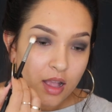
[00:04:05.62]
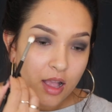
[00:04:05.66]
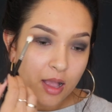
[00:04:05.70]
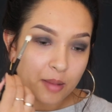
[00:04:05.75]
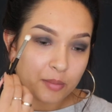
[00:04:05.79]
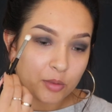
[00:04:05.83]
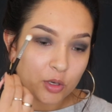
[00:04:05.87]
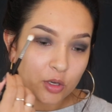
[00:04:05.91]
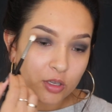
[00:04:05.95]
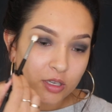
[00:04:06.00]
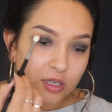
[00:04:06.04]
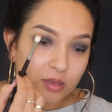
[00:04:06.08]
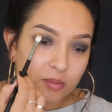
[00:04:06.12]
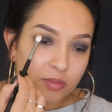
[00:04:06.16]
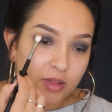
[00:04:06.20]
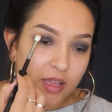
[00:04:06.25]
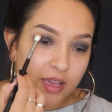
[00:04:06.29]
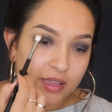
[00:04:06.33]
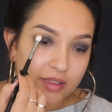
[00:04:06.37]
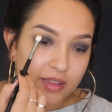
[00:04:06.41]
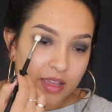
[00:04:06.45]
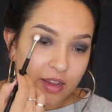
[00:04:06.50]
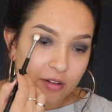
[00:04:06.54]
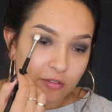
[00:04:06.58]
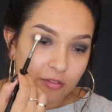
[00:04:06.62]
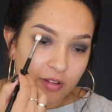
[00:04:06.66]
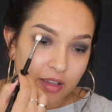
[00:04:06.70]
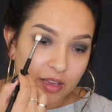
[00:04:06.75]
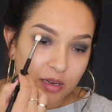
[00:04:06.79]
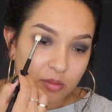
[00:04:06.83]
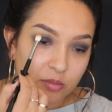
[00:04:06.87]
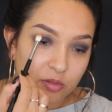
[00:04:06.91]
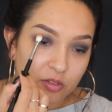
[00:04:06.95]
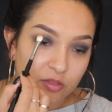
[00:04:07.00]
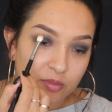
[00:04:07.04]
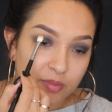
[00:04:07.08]
I'm gonna apply that
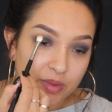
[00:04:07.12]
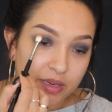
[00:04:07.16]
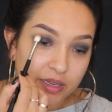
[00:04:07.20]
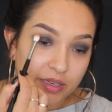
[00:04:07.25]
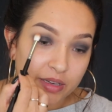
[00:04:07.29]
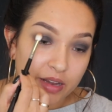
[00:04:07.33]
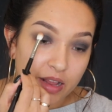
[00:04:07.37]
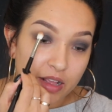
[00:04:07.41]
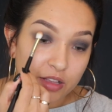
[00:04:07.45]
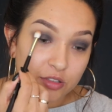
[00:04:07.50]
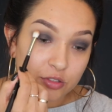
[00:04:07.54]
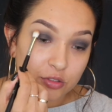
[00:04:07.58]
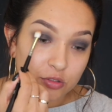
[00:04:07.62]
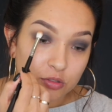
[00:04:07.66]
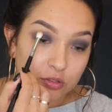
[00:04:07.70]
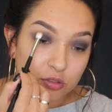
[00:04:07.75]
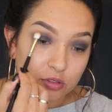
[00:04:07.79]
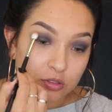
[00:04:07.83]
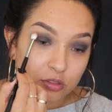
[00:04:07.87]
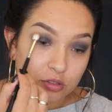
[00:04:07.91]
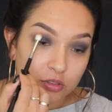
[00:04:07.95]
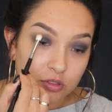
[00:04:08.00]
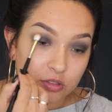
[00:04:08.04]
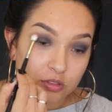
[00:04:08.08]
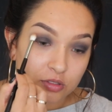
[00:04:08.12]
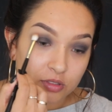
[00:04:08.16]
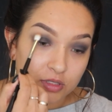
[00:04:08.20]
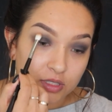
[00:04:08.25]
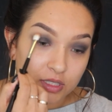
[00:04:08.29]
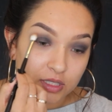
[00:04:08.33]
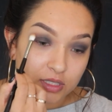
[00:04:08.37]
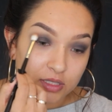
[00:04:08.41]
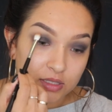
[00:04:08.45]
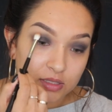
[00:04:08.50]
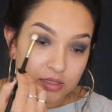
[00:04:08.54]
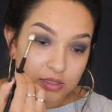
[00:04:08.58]
right above my natural
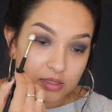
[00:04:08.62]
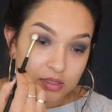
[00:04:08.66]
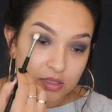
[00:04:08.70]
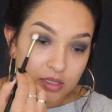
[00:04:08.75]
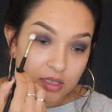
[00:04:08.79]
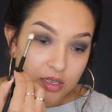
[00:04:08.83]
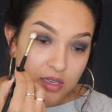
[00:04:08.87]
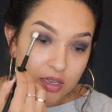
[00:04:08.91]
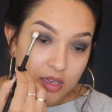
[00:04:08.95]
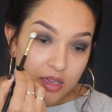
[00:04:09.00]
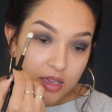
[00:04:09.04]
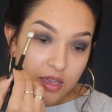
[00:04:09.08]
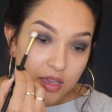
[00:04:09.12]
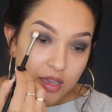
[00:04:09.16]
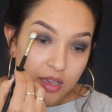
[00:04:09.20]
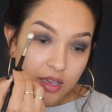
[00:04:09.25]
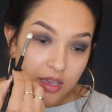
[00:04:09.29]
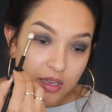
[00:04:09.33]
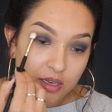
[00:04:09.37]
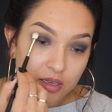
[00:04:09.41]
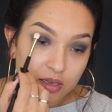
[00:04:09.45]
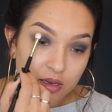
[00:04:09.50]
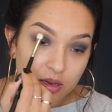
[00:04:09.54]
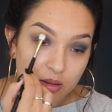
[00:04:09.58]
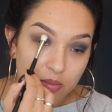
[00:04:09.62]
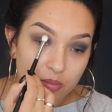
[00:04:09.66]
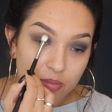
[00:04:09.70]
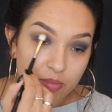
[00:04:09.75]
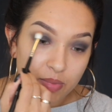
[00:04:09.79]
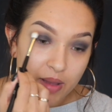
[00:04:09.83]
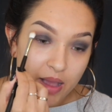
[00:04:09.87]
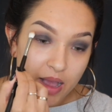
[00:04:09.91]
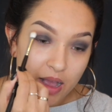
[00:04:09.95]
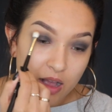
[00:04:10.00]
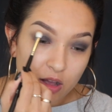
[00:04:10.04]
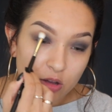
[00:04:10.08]
crease and
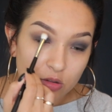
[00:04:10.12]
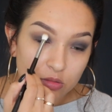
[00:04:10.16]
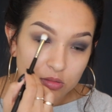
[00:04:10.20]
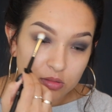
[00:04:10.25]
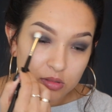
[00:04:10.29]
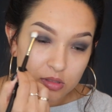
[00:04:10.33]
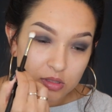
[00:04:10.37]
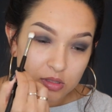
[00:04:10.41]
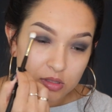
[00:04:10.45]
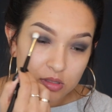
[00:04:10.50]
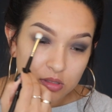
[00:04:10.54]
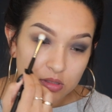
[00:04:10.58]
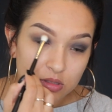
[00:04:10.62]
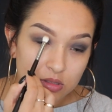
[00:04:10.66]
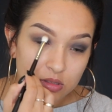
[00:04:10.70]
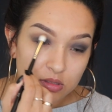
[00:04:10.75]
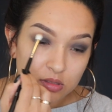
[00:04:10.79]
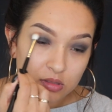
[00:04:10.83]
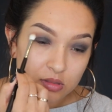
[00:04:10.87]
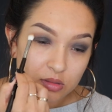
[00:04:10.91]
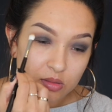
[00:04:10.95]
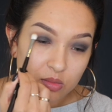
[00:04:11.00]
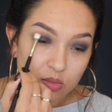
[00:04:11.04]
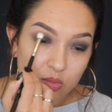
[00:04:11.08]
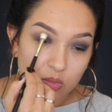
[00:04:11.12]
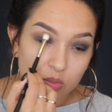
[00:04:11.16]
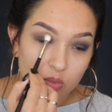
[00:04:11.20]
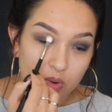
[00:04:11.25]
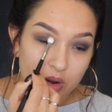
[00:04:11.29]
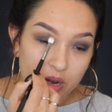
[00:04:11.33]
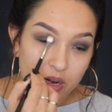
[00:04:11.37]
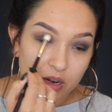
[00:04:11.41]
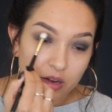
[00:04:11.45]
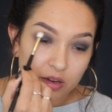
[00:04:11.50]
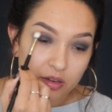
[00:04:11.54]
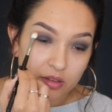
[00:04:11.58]
about
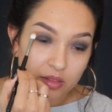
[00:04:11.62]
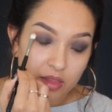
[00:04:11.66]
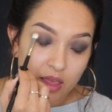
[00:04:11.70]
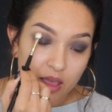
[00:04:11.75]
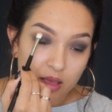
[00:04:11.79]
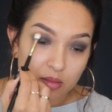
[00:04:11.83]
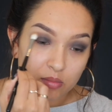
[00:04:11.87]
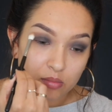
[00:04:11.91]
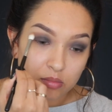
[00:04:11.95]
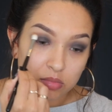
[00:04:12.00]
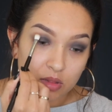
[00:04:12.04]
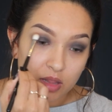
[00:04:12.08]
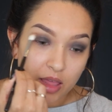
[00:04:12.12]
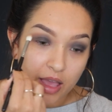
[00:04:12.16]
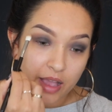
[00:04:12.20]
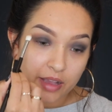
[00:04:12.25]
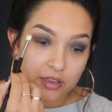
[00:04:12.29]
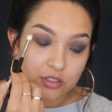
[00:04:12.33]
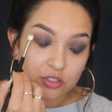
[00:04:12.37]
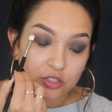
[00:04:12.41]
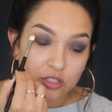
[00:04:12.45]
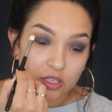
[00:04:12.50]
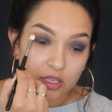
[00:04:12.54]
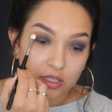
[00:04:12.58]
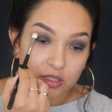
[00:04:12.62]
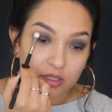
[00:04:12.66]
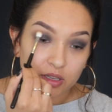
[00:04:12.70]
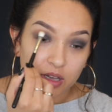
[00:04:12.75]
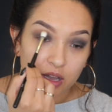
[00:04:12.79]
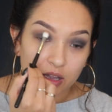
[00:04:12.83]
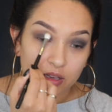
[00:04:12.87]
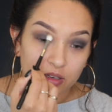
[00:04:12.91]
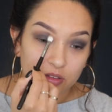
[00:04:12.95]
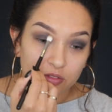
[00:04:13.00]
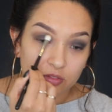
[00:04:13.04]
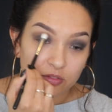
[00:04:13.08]
where that black shade
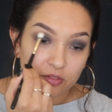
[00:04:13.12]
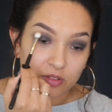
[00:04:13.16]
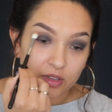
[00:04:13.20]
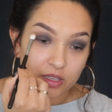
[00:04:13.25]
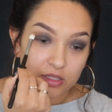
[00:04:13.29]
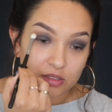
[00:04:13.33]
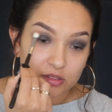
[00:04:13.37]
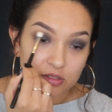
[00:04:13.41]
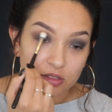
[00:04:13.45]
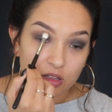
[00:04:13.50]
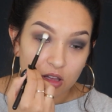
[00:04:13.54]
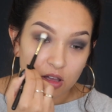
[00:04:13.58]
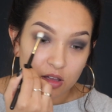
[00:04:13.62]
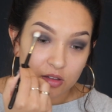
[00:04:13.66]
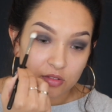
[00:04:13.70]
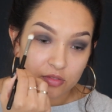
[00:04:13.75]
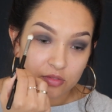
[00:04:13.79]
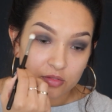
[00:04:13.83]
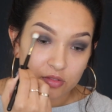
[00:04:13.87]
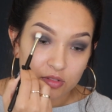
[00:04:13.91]
kind of fades off.